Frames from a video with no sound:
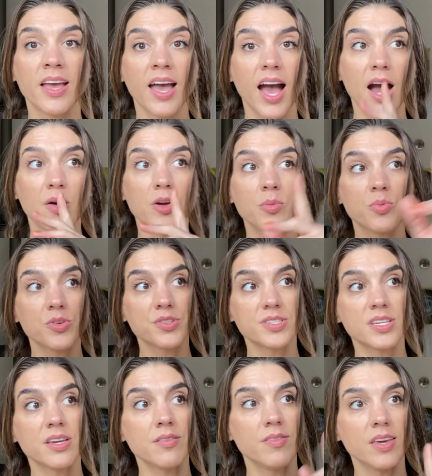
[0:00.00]
how we
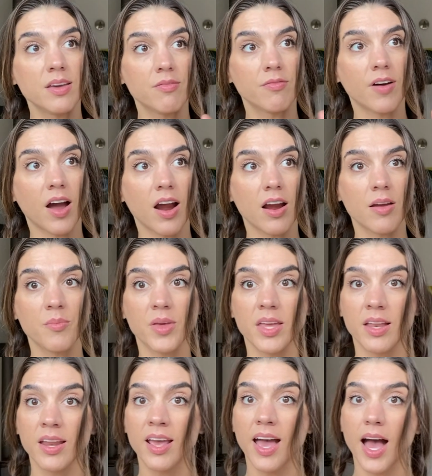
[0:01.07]
perceive the
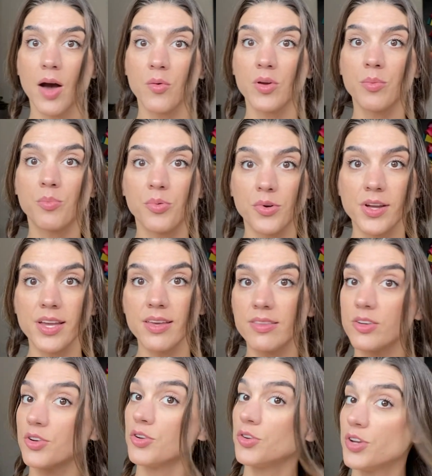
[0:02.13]
environment, how we
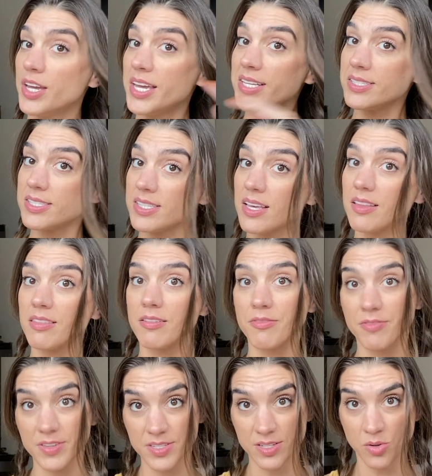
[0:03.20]
breathe creates the
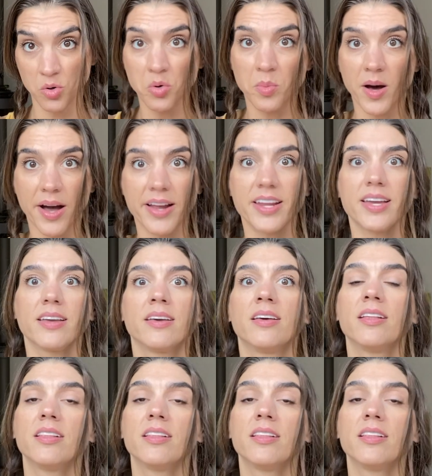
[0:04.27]
physical body.